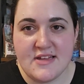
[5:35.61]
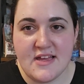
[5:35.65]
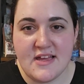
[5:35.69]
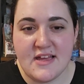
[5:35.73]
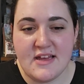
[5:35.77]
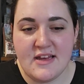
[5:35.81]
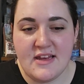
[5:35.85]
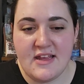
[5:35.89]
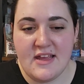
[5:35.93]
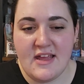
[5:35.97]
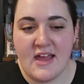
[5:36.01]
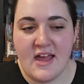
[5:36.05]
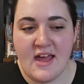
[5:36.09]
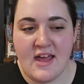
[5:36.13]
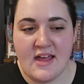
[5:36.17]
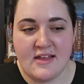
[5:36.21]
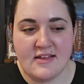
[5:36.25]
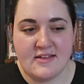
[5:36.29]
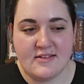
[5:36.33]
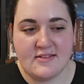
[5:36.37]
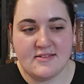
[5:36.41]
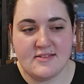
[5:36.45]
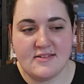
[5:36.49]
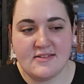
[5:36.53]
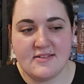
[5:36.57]
and he
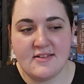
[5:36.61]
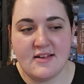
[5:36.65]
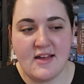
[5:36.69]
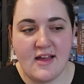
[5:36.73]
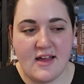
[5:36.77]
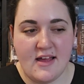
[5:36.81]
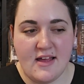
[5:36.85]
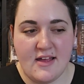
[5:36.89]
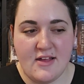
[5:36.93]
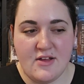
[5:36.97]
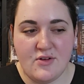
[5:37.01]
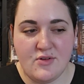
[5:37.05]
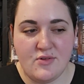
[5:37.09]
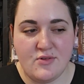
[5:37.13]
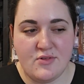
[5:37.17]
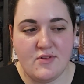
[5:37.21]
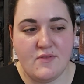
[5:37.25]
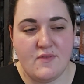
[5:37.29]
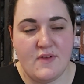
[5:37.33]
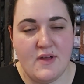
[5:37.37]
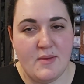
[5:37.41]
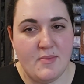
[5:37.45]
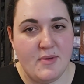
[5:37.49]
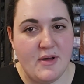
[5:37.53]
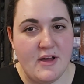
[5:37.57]
has this guy who's a
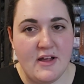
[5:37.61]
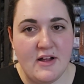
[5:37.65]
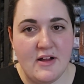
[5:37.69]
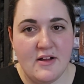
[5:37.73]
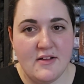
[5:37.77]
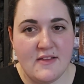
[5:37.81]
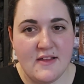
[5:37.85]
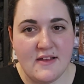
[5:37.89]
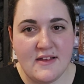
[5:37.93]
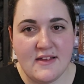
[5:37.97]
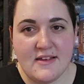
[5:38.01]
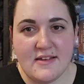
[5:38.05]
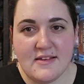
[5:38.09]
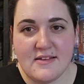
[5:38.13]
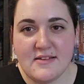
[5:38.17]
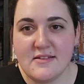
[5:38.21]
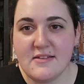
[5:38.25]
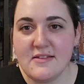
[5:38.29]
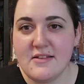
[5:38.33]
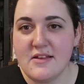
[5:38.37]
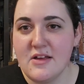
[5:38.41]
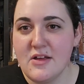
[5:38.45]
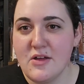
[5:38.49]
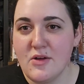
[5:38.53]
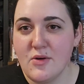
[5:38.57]
vampire that he